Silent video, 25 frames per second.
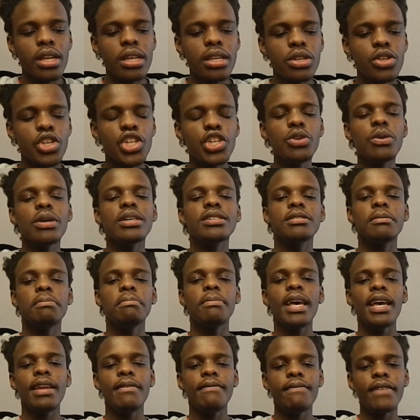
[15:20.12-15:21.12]
you as a
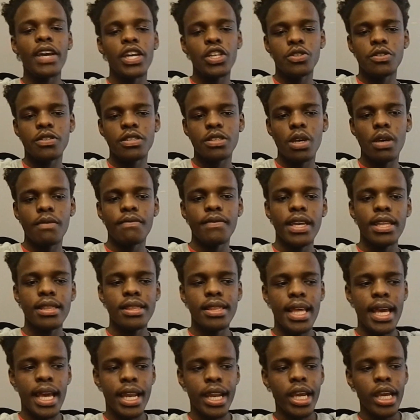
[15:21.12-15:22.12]
man find yourself in
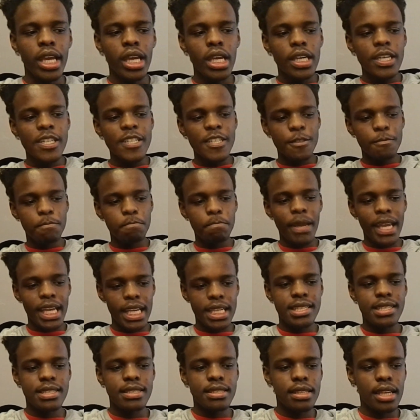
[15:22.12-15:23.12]
that
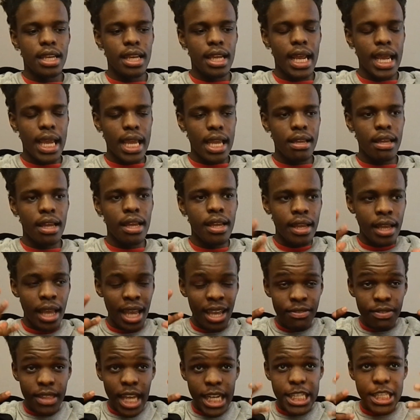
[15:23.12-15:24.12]
space,
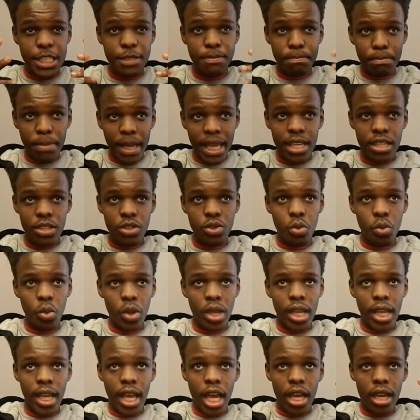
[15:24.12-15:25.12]
in that space
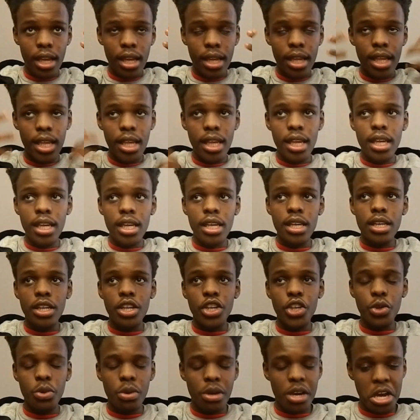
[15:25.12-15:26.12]
where
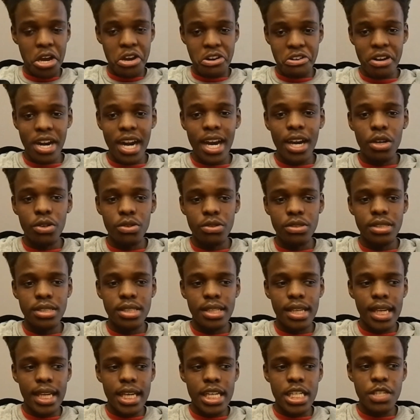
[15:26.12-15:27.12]
you are aroused,
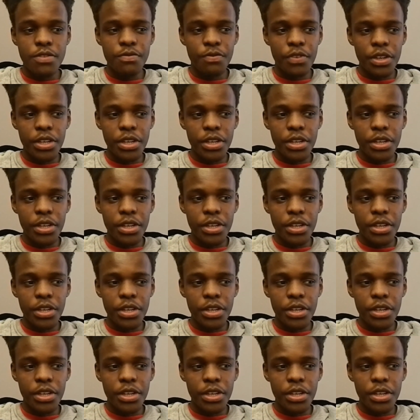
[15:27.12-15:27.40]
it's